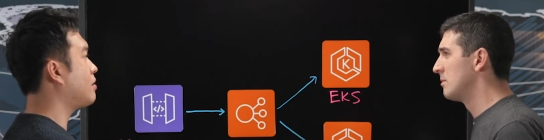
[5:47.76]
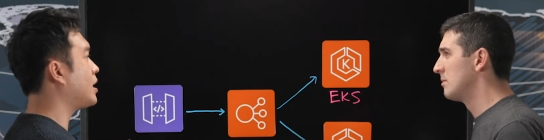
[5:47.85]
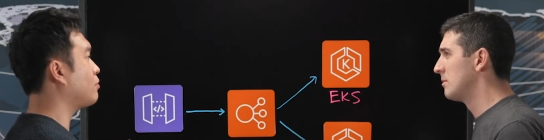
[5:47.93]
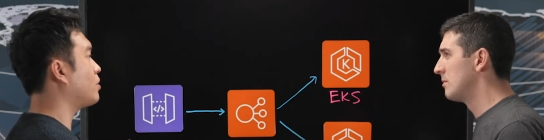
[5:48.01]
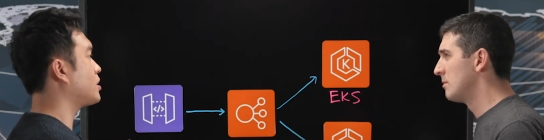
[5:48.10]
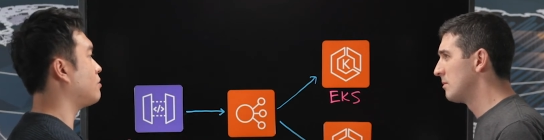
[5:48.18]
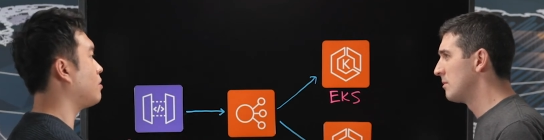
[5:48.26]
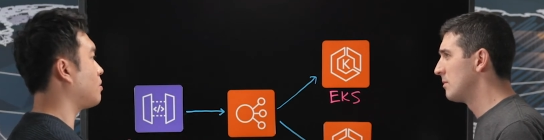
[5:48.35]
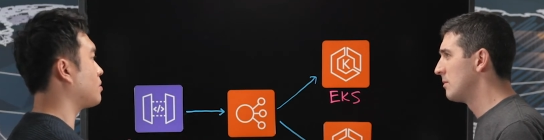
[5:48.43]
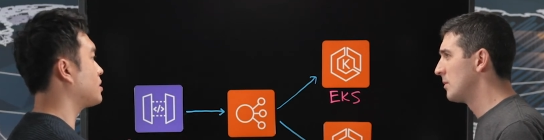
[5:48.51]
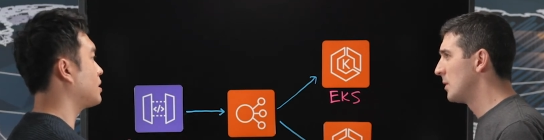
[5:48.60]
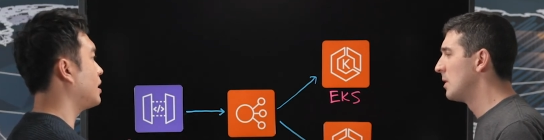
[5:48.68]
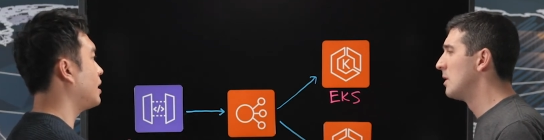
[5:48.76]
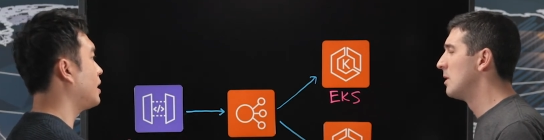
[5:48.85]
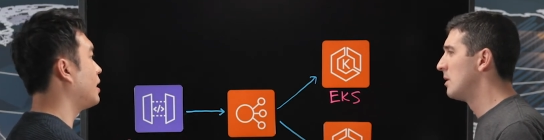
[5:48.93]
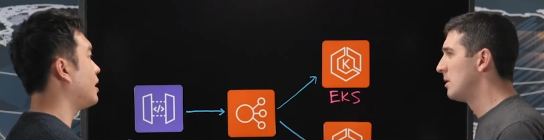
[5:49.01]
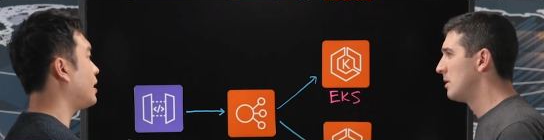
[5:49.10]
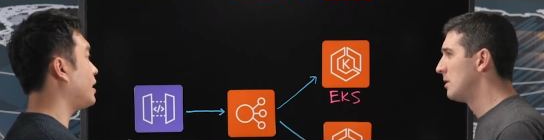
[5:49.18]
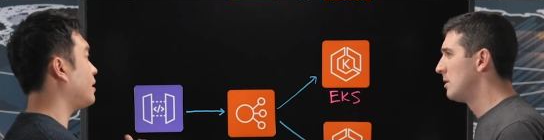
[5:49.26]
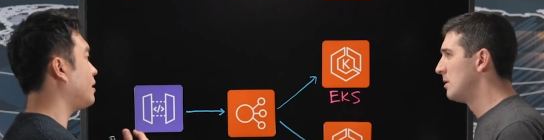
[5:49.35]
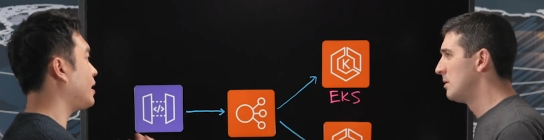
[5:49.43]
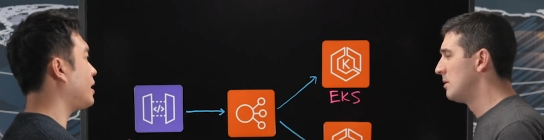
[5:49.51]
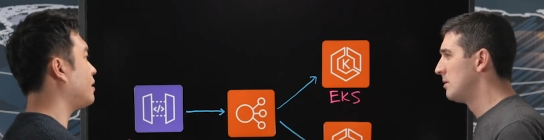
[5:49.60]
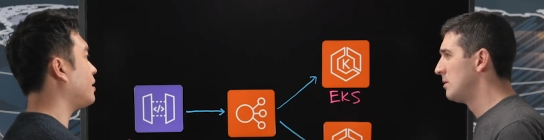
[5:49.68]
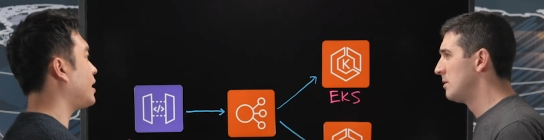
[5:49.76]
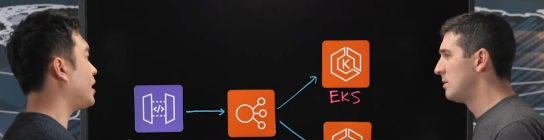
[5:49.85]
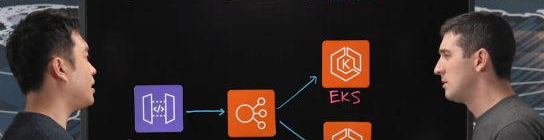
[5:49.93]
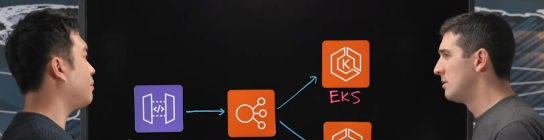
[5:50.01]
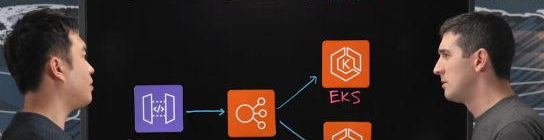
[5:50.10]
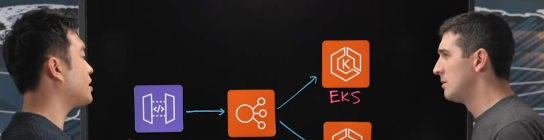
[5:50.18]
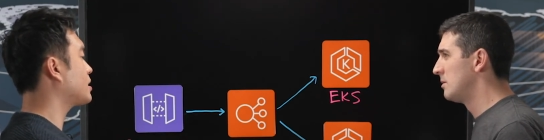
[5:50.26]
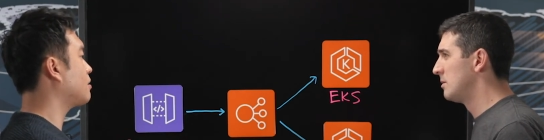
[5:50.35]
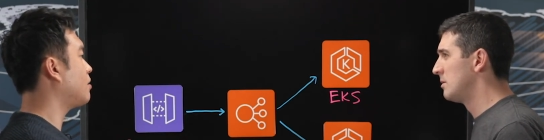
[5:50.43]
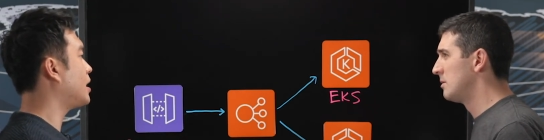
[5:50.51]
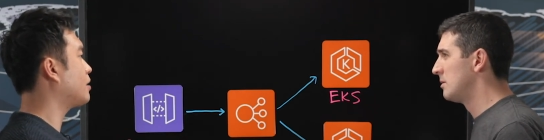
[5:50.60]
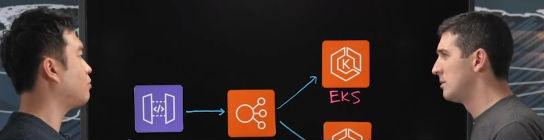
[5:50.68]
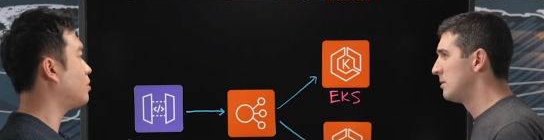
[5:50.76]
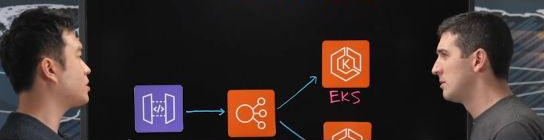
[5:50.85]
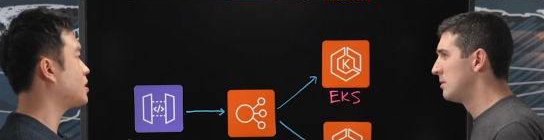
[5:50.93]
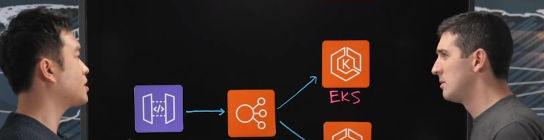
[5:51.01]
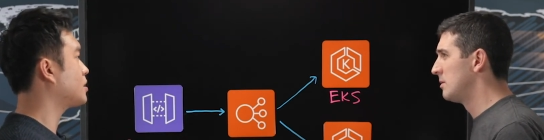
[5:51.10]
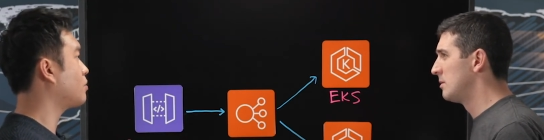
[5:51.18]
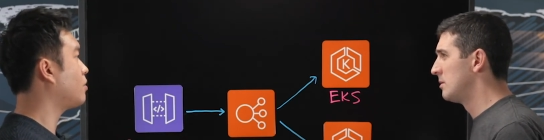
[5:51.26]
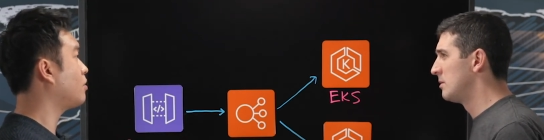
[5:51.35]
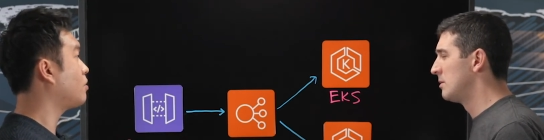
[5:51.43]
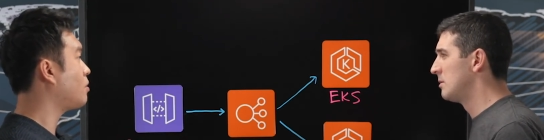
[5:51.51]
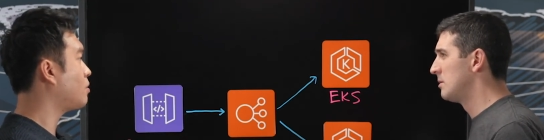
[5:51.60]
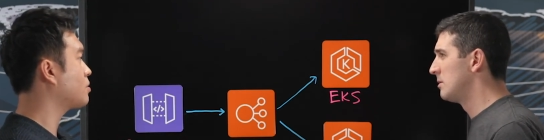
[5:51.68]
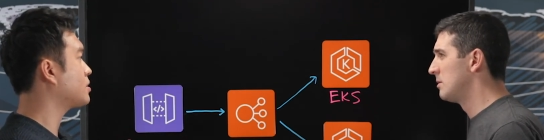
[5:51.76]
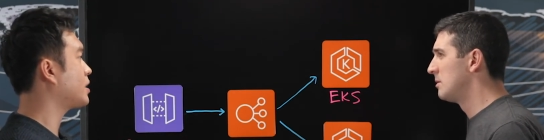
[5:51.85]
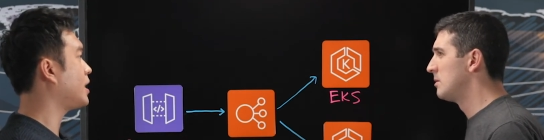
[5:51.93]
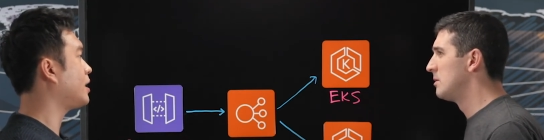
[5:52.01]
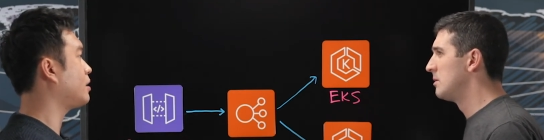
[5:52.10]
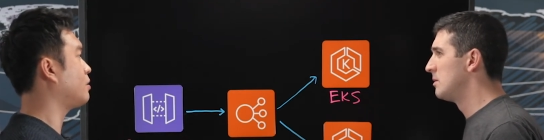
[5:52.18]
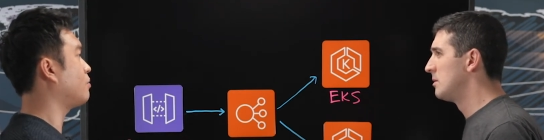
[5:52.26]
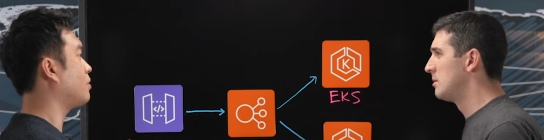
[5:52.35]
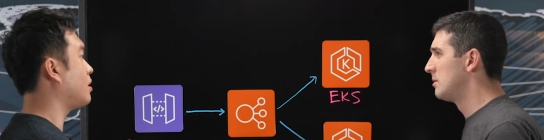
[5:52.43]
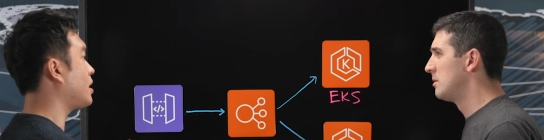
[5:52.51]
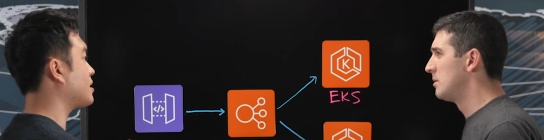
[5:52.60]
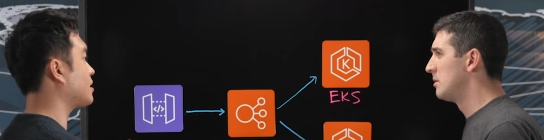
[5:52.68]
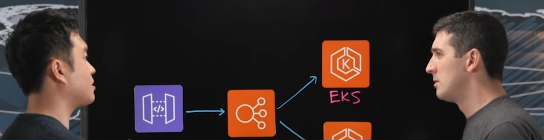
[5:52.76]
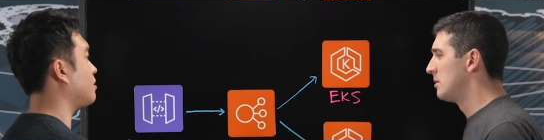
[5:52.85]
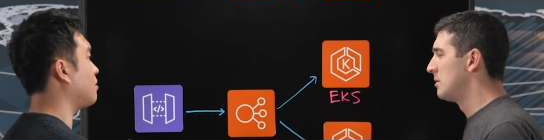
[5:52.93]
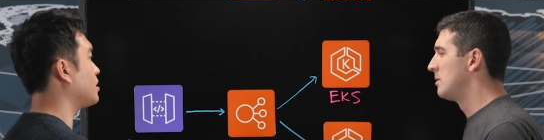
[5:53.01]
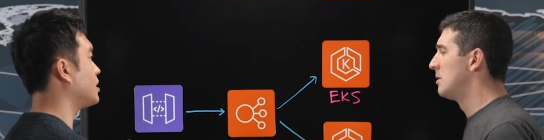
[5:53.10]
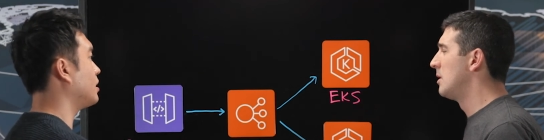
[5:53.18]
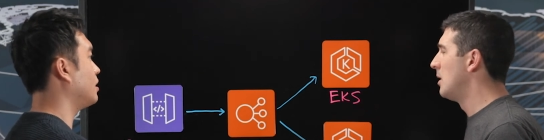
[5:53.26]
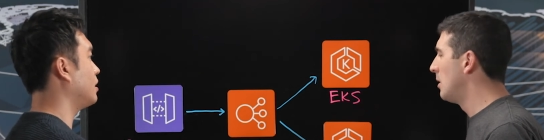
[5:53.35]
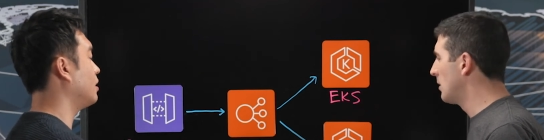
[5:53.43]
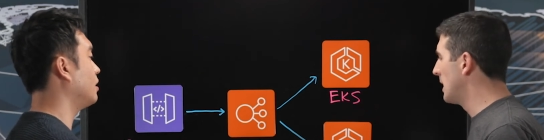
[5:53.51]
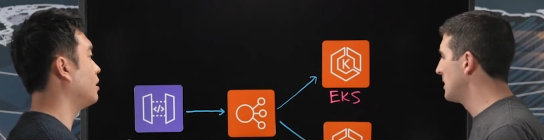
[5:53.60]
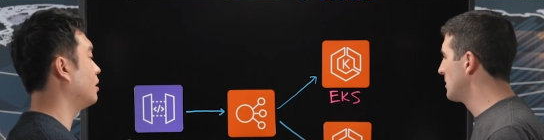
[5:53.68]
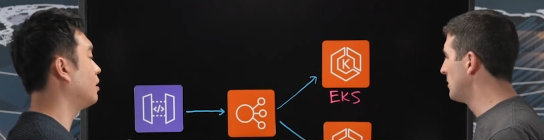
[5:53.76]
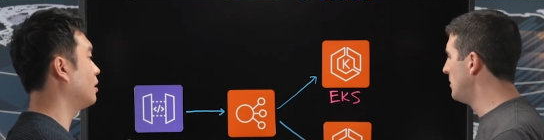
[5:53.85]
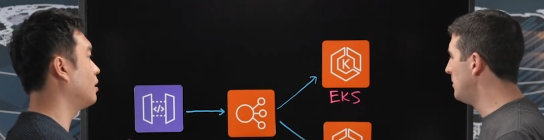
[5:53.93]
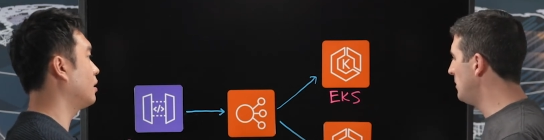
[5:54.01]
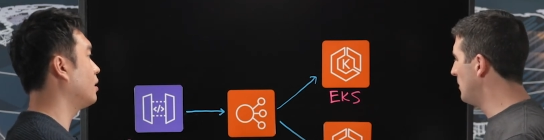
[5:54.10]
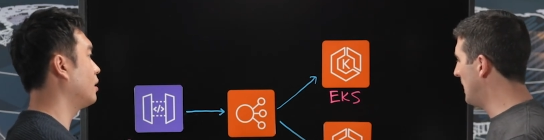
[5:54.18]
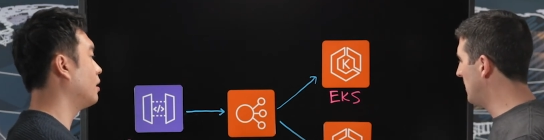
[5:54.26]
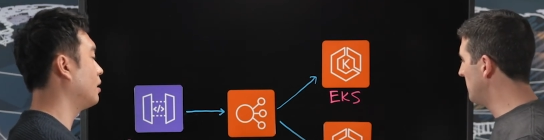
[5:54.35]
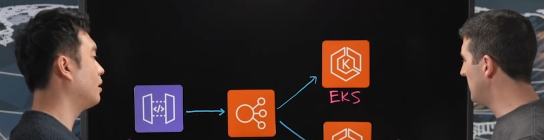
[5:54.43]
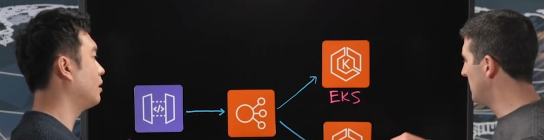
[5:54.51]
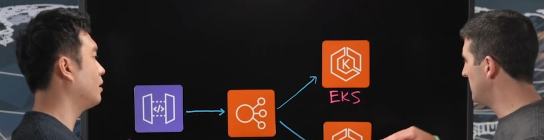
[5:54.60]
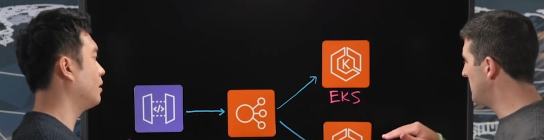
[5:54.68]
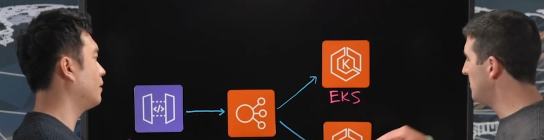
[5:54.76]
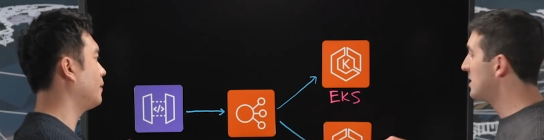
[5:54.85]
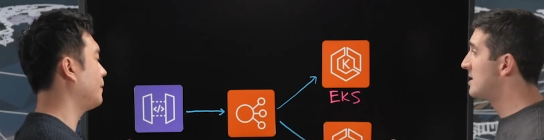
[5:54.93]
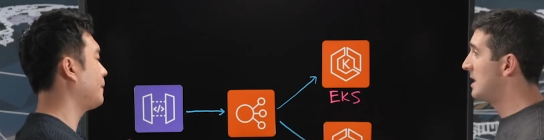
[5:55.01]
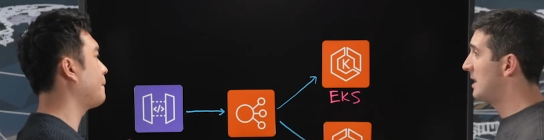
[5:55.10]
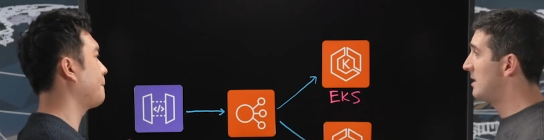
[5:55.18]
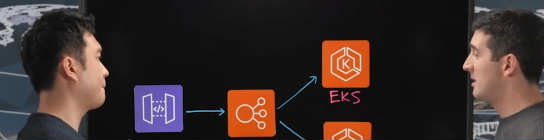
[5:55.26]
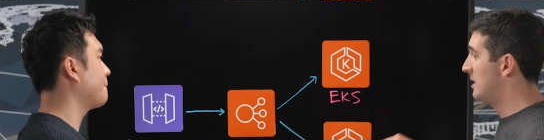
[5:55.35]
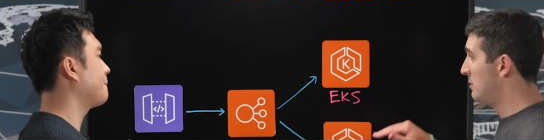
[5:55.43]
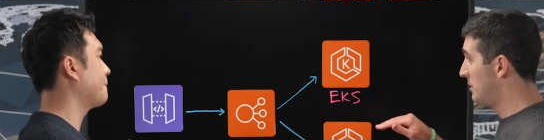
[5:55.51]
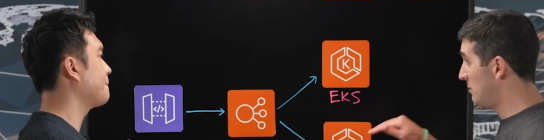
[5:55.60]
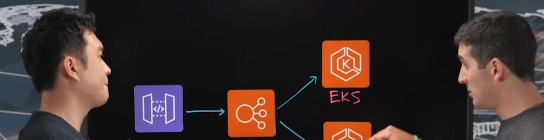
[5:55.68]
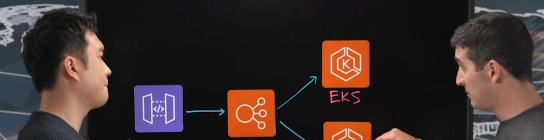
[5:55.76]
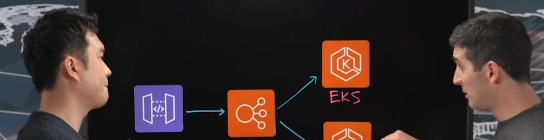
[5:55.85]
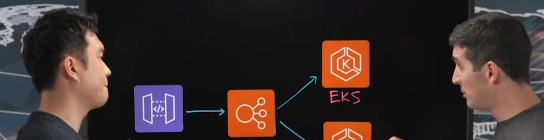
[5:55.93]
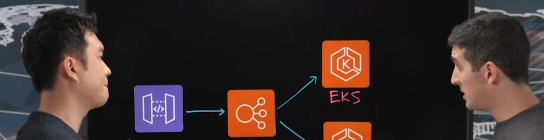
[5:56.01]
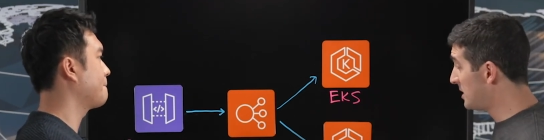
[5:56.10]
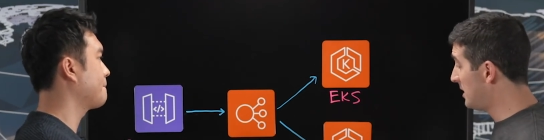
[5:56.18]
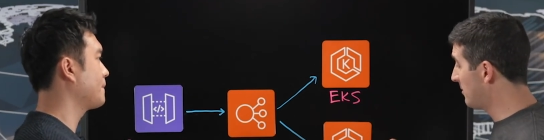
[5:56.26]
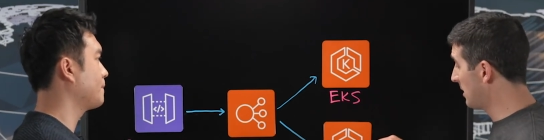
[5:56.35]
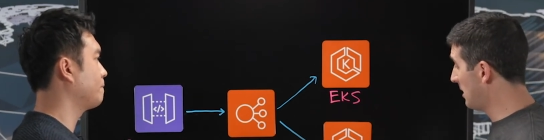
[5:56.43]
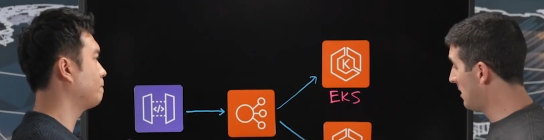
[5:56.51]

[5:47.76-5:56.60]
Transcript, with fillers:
Speaker 1: CloudWatch Logs, and then AWS CloudWatch store logs into Elasticsearch.
Speaker 2: Okay, so you have a daemon set and you use Fluentd for the